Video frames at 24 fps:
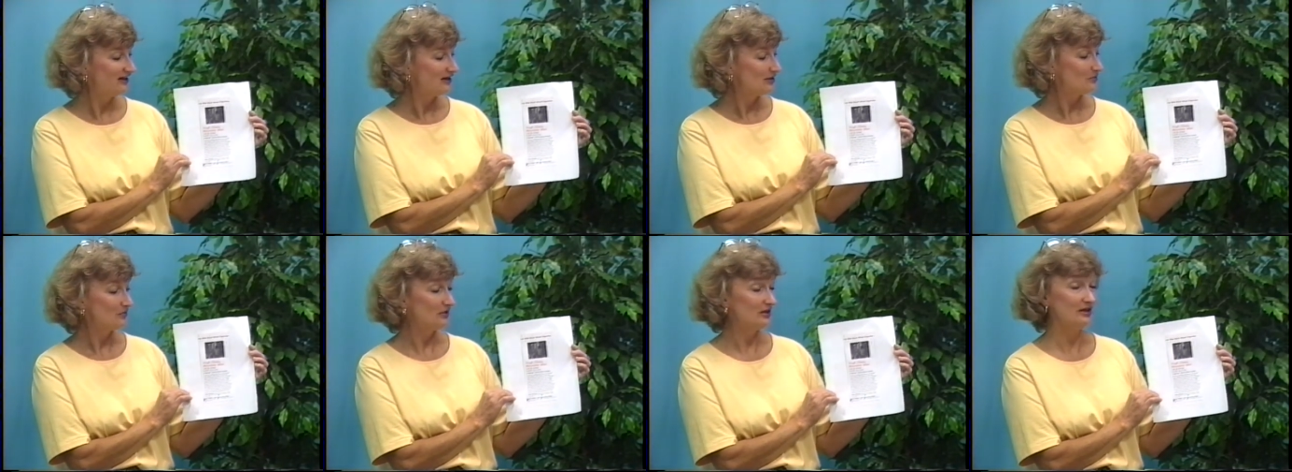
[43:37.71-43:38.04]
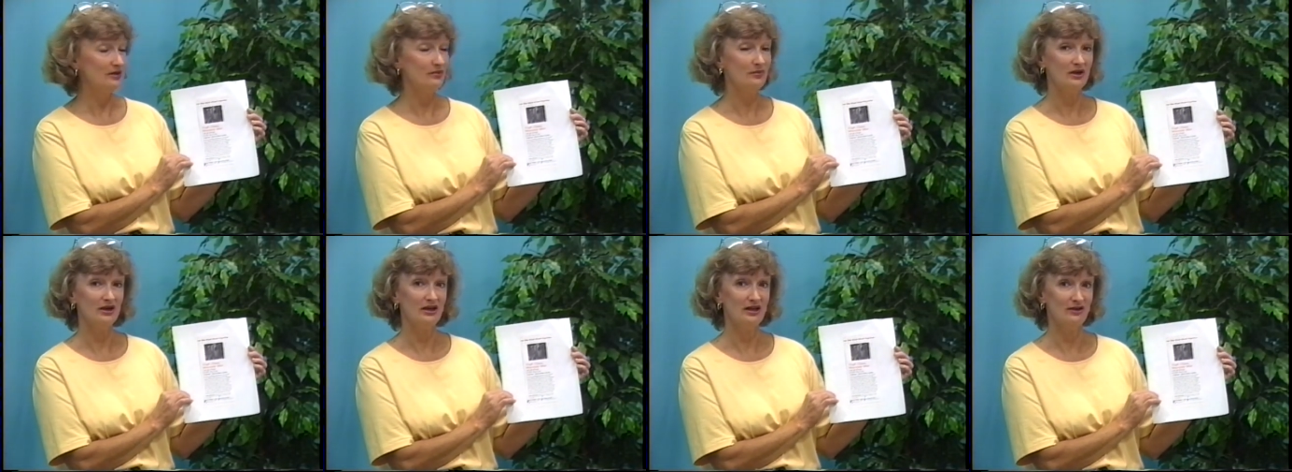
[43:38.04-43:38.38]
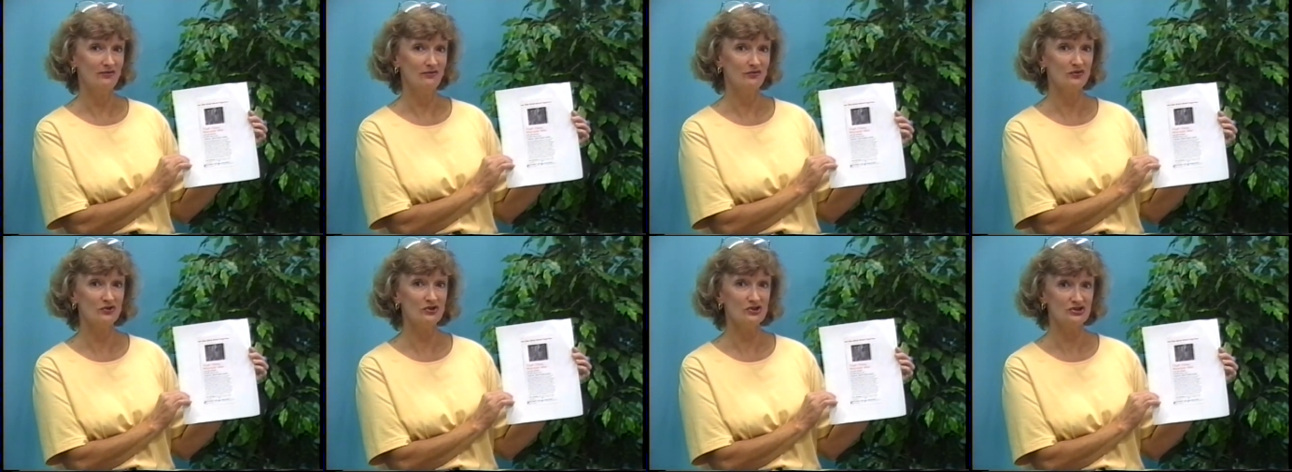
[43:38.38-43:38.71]
But anyway,
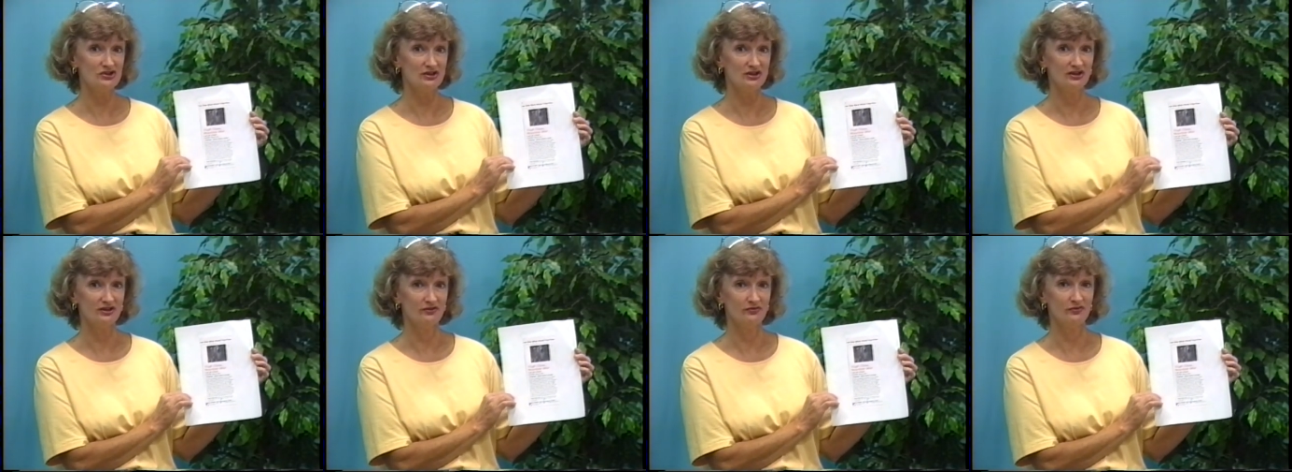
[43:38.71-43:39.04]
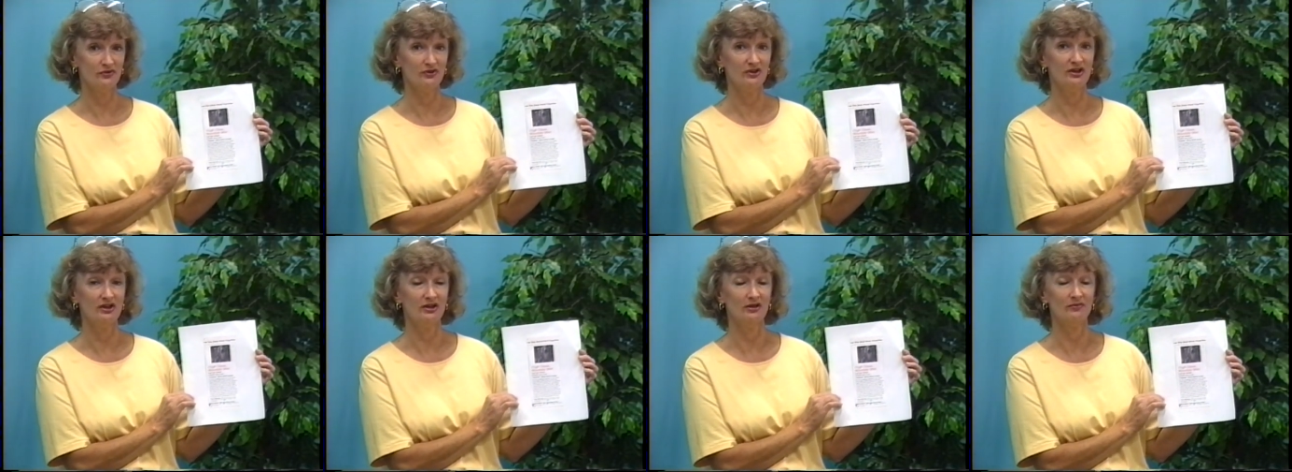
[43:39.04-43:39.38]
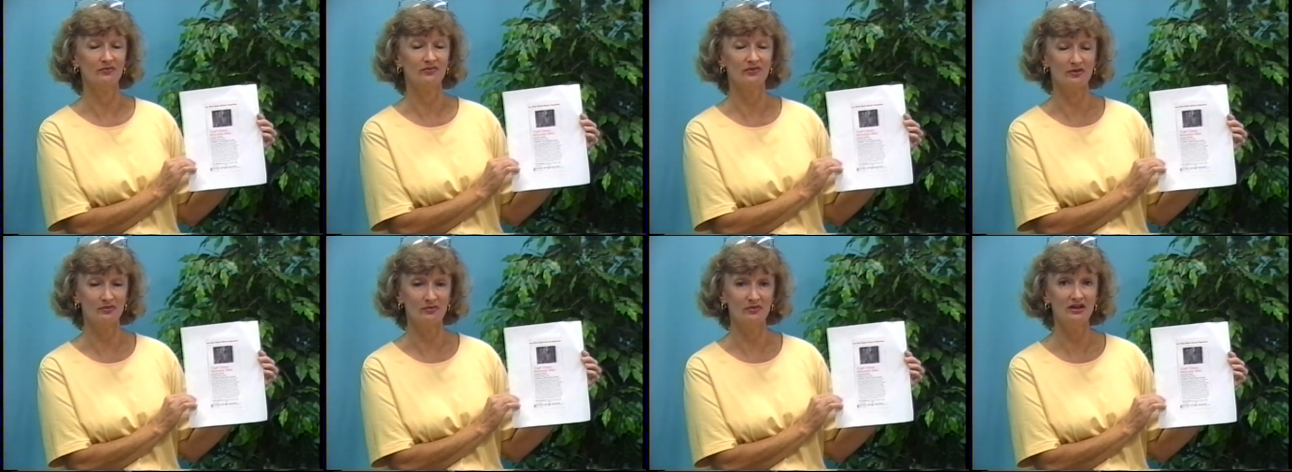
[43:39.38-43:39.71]
fortunately for him,
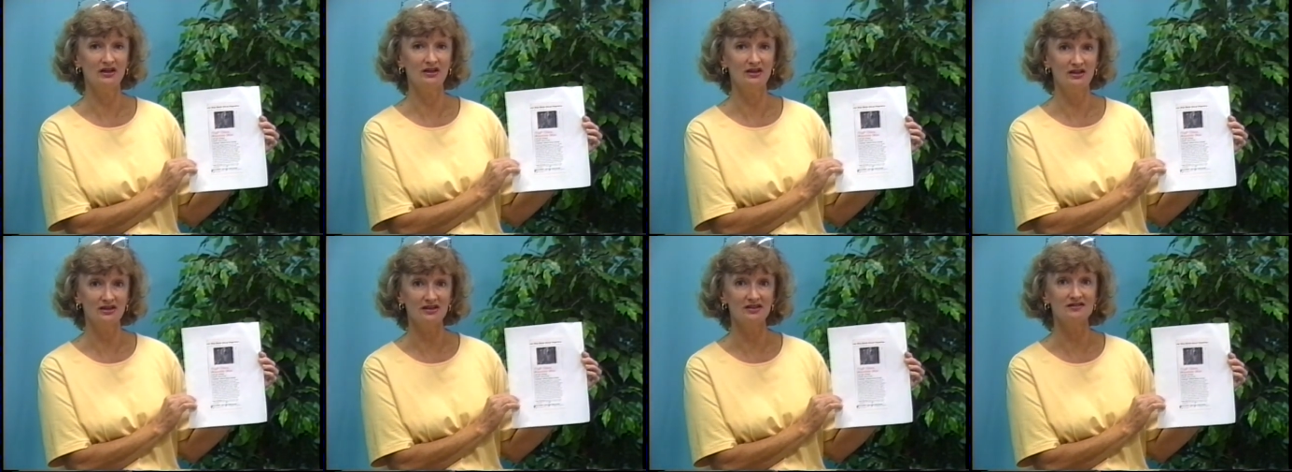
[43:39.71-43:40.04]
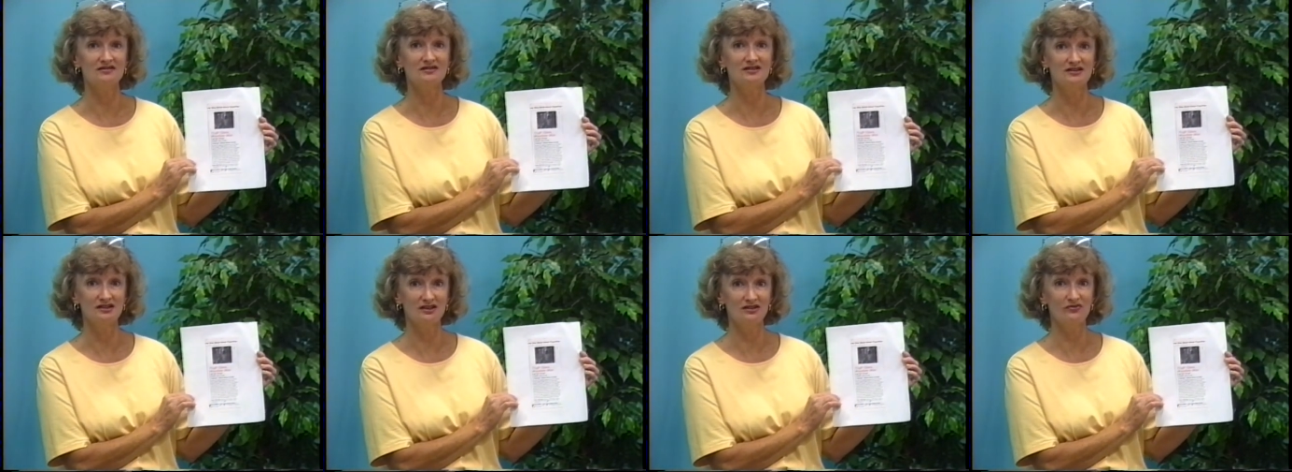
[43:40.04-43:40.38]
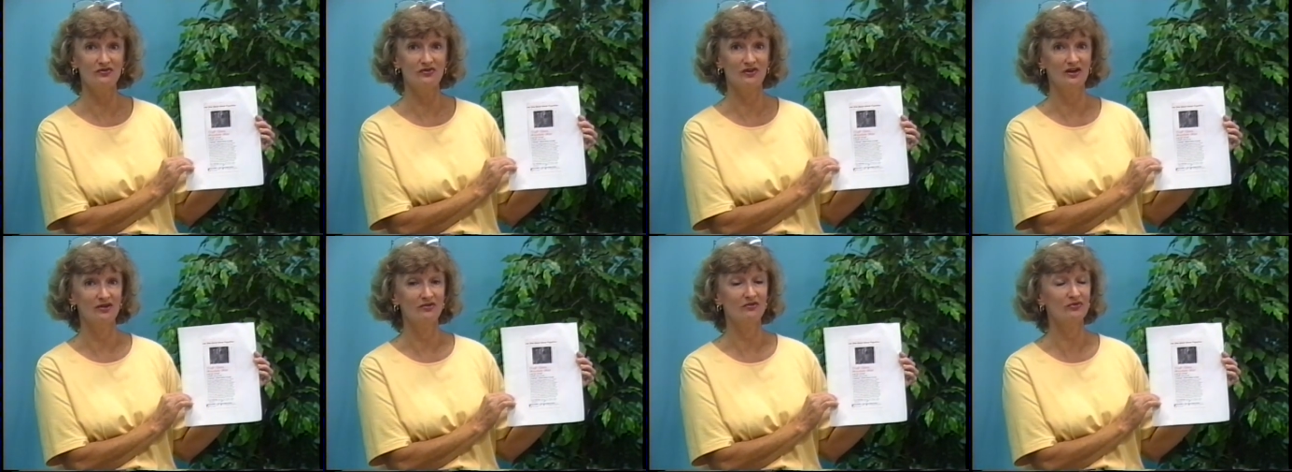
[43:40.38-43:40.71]
some Indians did
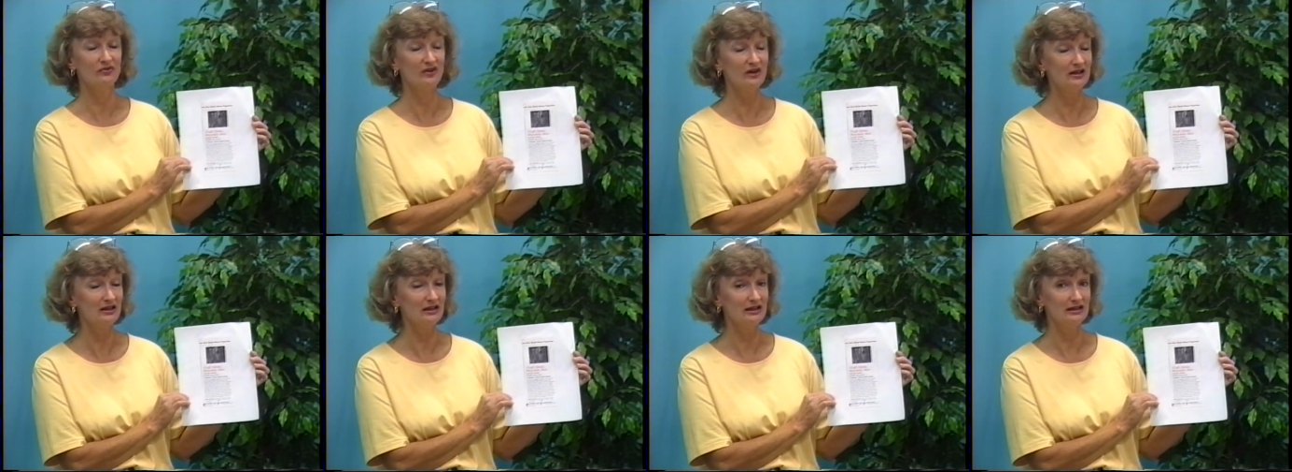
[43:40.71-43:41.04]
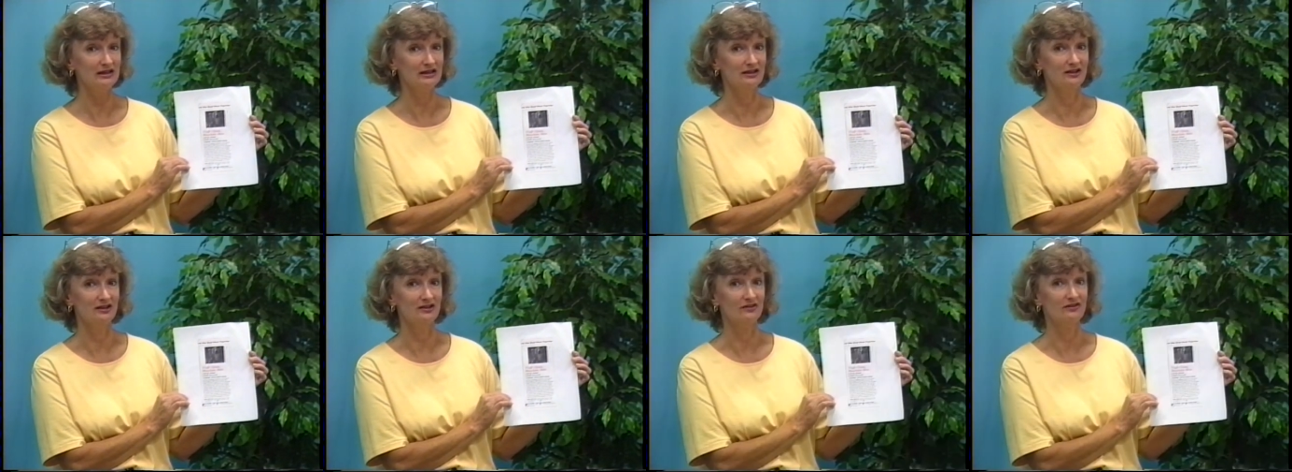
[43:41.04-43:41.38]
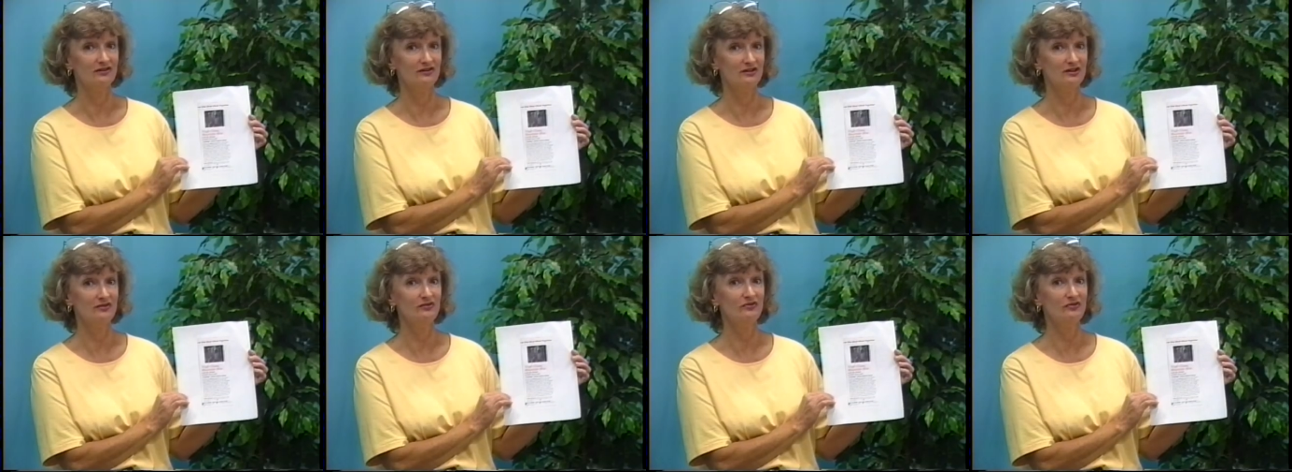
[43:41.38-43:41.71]
find, friendly Indians
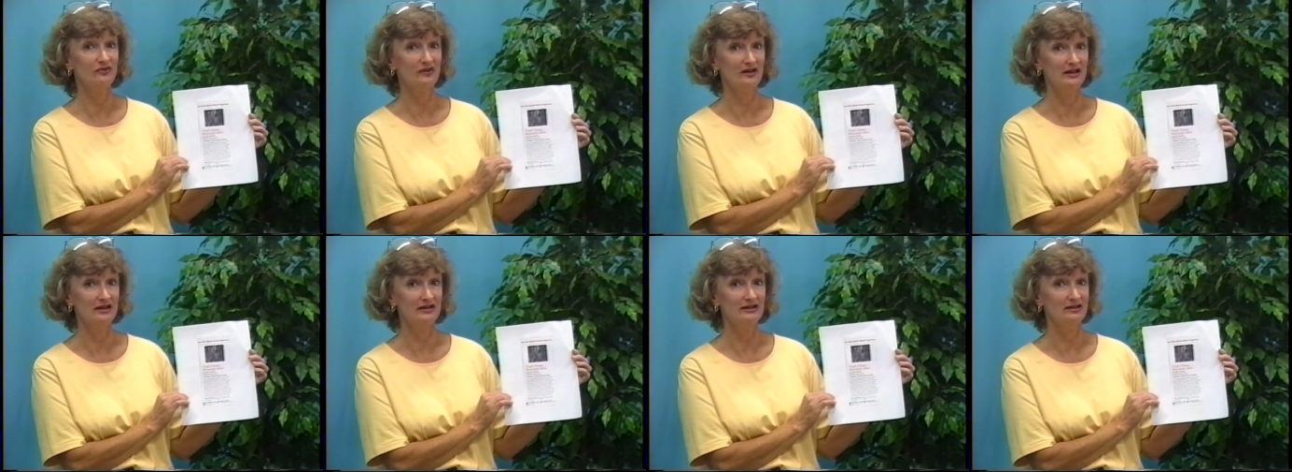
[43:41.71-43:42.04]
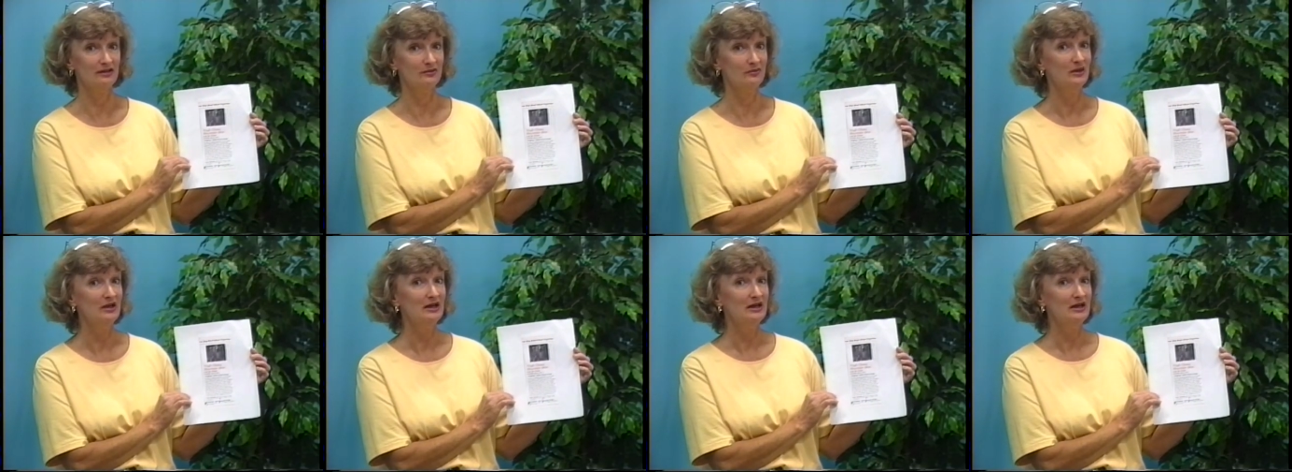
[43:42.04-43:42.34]
did find him